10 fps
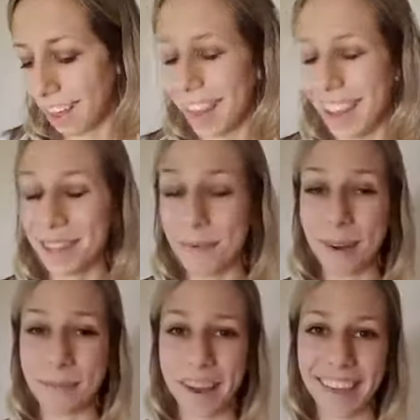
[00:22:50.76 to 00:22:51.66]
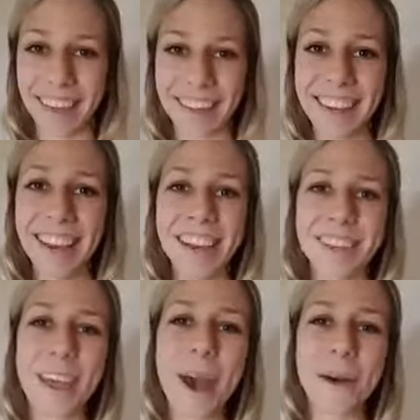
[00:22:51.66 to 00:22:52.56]
That's one of my things.
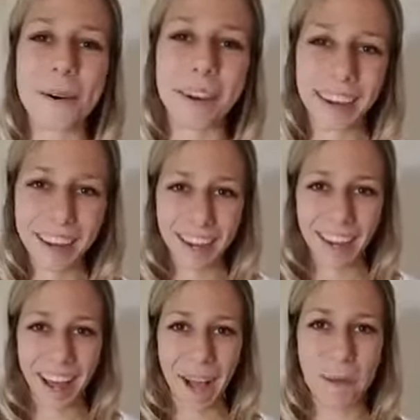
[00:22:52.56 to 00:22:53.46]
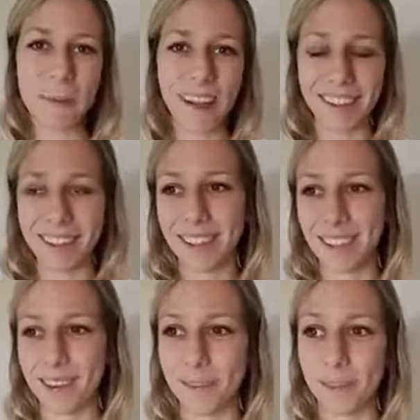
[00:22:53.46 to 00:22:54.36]
So we went
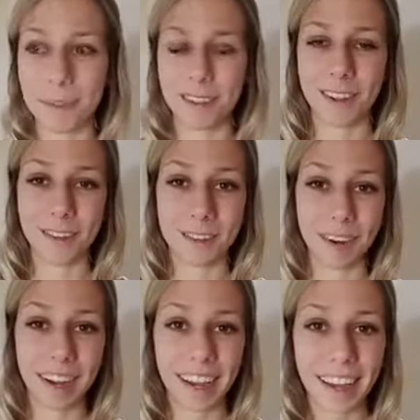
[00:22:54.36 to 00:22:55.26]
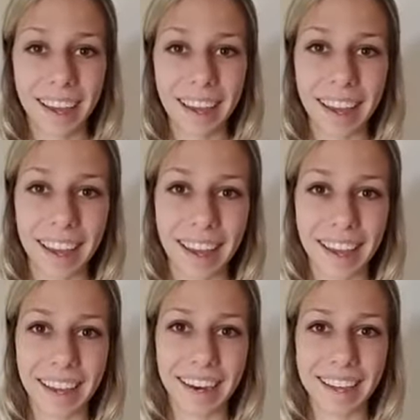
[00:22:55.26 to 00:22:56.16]
to Phipps Conservatory
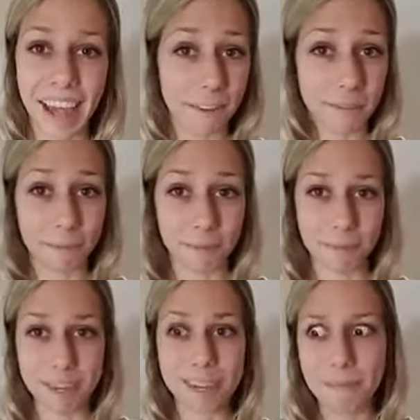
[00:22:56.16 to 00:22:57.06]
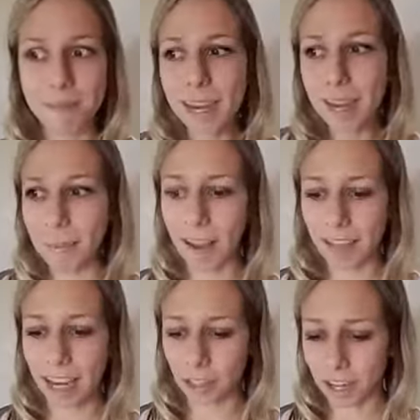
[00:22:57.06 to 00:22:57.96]
and they have these mini
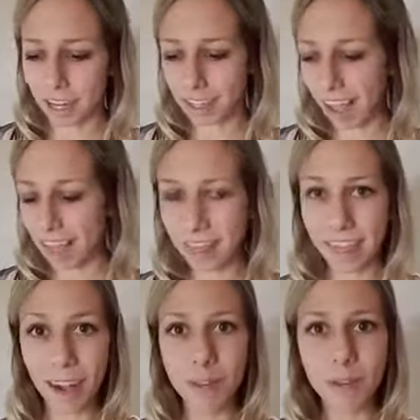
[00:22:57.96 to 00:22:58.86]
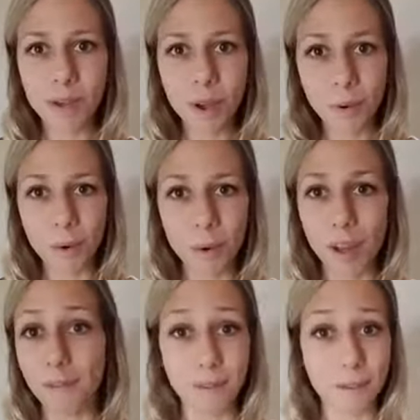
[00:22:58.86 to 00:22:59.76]
bonsai trees and they're so cool.
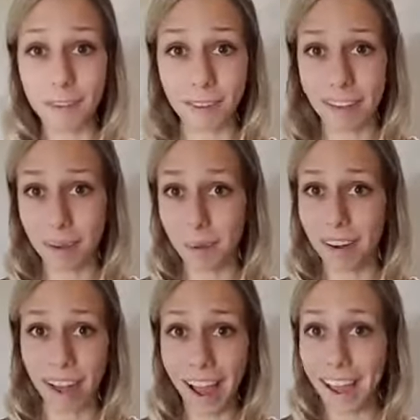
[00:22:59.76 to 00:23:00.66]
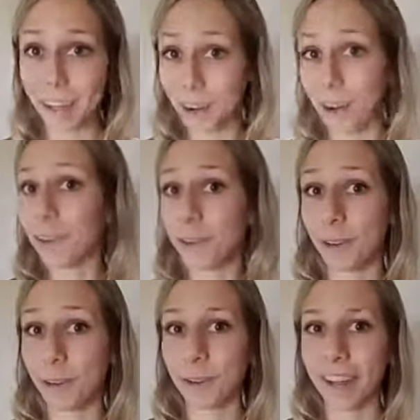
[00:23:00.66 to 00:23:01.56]
If you've never seen one, I encourage you to
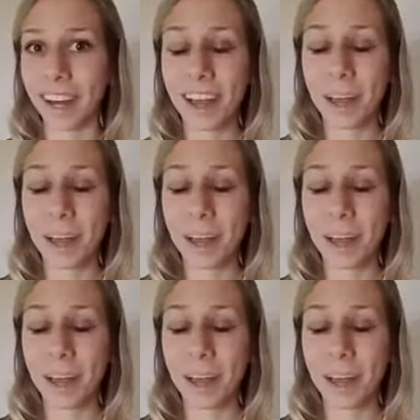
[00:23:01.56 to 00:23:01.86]
Google it.